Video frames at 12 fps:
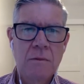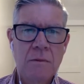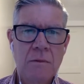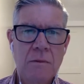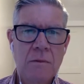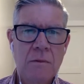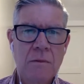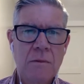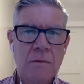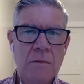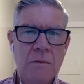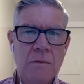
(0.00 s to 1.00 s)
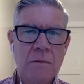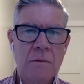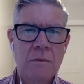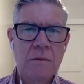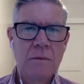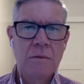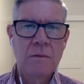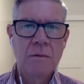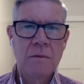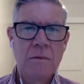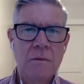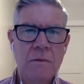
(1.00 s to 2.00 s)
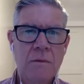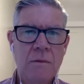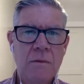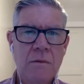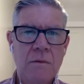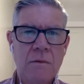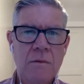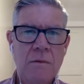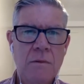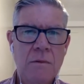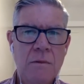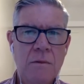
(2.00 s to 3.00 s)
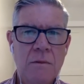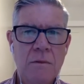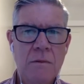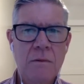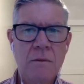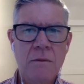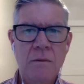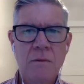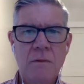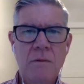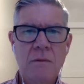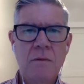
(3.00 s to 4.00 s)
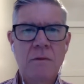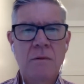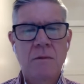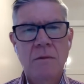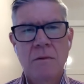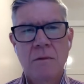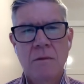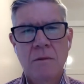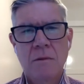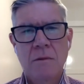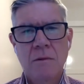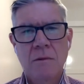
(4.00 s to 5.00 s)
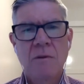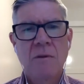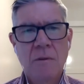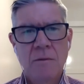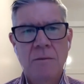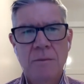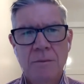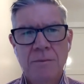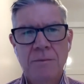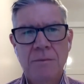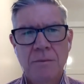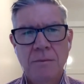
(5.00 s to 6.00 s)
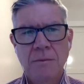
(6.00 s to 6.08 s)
[no speech]